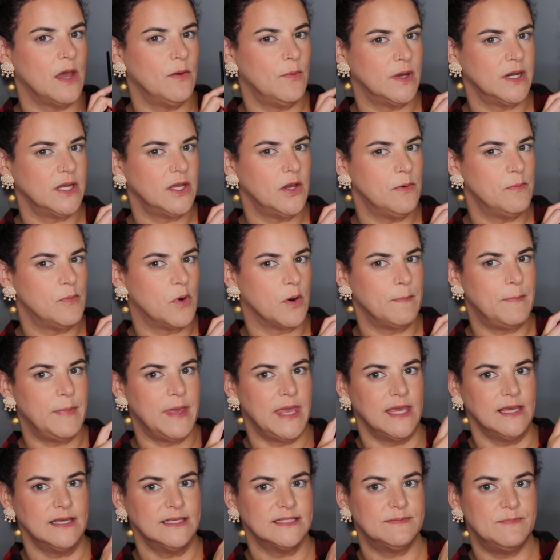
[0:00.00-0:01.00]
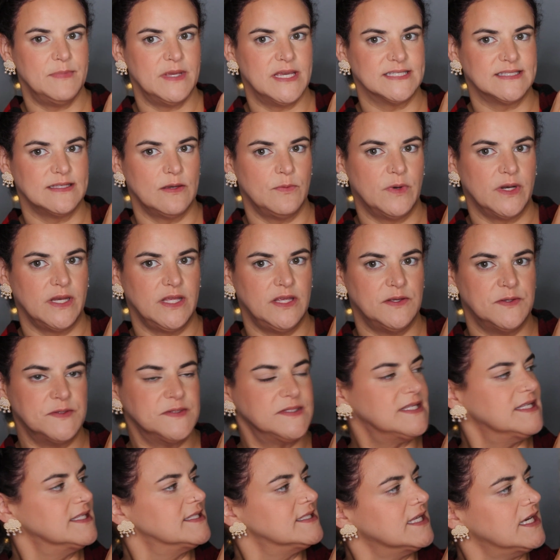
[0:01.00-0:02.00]
I wanna go more pinks because I wanna
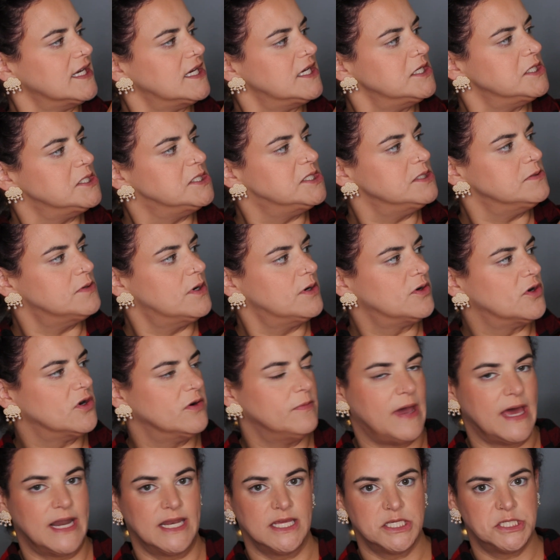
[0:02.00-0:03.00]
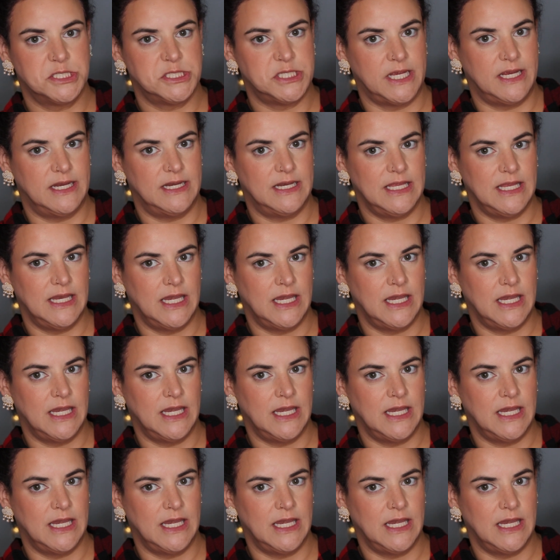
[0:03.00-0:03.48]
use this like duochromatic shade